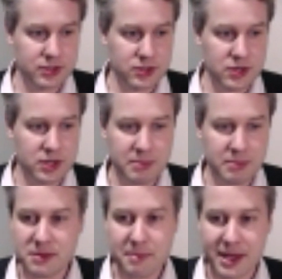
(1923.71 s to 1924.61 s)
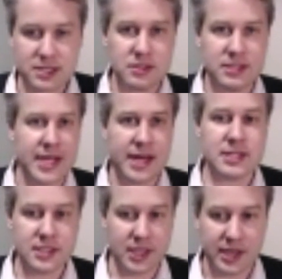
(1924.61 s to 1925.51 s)
so you can be the best
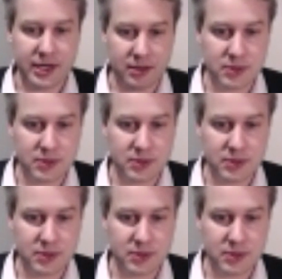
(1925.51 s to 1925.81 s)
Dennis leader,